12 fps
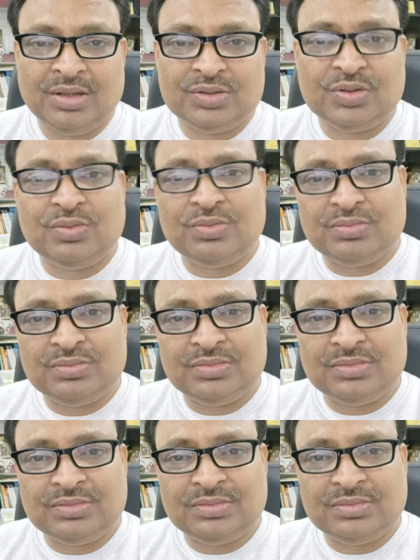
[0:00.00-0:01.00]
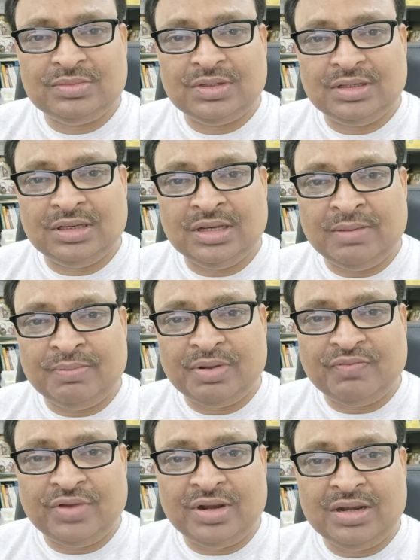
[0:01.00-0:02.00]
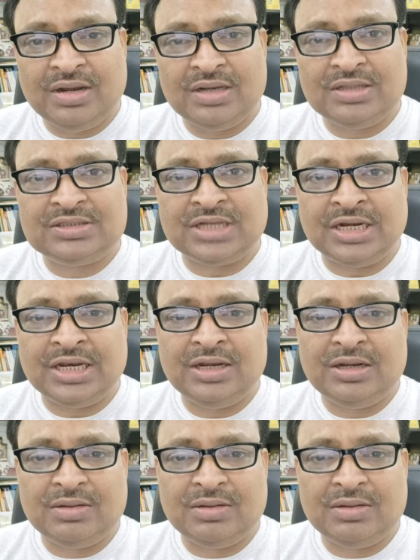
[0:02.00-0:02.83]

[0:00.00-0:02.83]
So number one studied